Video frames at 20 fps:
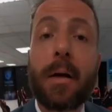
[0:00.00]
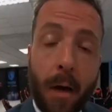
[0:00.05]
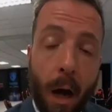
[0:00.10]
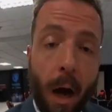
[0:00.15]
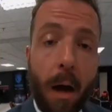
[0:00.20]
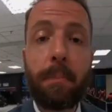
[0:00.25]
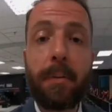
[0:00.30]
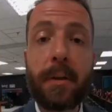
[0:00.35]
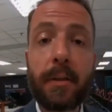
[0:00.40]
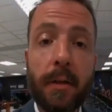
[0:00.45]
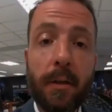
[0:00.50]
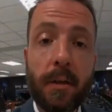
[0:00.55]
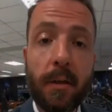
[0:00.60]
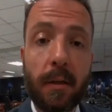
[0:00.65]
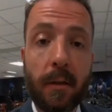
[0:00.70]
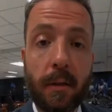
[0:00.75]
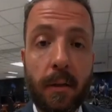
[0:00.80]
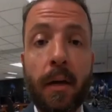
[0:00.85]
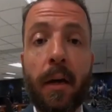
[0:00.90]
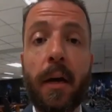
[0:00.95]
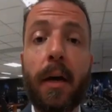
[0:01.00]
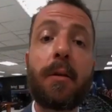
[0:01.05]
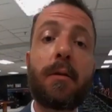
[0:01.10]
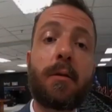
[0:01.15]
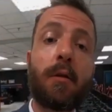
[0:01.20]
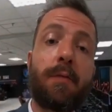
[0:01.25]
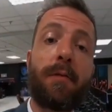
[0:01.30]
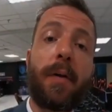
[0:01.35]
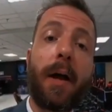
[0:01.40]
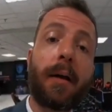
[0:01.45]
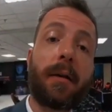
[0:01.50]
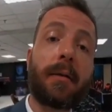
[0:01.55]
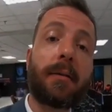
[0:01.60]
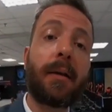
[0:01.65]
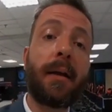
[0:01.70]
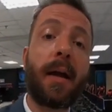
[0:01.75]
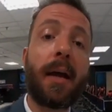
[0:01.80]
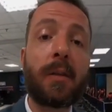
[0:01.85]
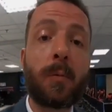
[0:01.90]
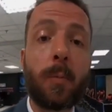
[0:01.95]
competitions
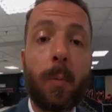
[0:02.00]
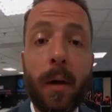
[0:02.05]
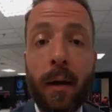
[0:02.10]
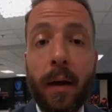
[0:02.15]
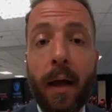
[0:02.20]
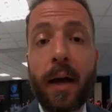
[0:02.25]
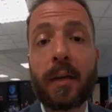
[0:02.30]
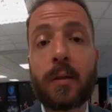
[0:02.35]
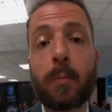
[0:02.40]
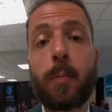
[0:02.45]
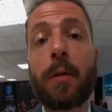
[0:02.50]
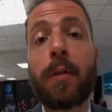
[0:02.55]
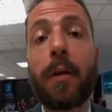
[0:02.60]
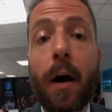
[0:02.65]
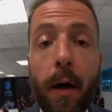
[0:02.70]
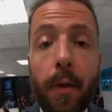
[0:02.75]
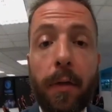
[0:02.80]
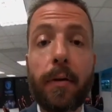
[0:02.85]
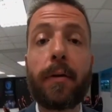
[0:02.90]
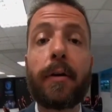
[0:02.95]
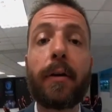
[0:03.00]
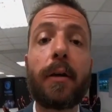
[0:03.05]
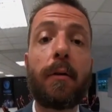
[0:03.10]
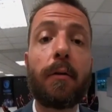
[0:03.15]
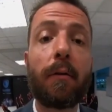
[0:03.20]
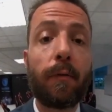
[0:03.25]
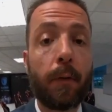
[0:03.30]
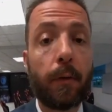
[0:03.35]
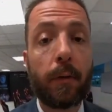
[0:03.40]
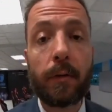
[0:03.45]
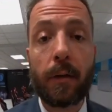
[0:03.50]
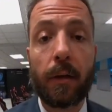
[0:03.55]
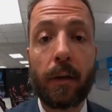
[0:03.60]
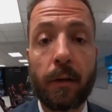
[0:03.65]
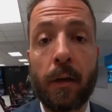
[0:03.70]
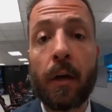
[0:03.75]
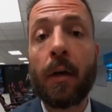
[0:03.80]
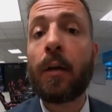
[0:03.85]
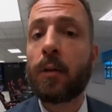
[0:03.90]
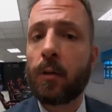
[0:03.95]
inter-faculty as well as with other
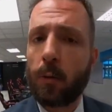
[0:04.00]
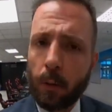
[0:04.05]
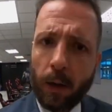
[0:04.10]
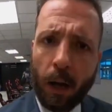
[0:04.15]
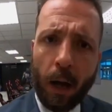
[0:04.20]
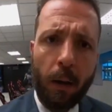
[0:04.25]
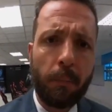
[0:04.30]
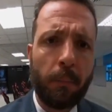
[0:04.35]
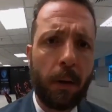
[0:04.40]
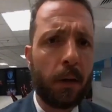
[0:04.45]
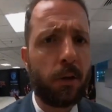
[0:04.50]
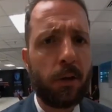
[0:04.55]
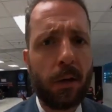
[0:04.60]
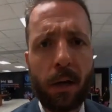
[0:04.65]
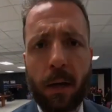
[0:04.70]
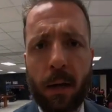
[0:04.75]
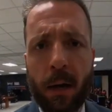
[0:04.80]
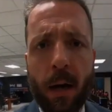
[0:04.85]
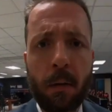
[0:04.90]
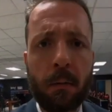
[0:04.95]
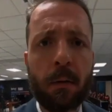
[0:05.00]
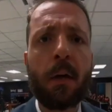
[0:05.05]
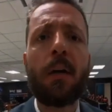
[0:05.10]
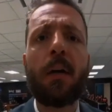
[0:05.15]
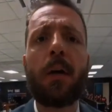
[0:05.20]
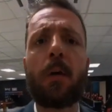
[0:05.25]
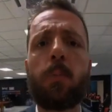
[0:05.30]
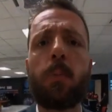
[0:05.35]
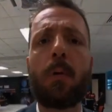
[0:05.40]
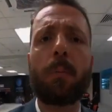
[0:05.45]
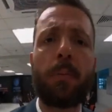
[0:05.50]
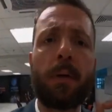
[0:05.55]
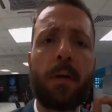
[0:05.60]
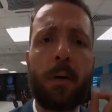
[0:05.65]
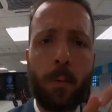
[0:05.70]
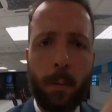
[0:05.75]
universities. So come and check it out, it will be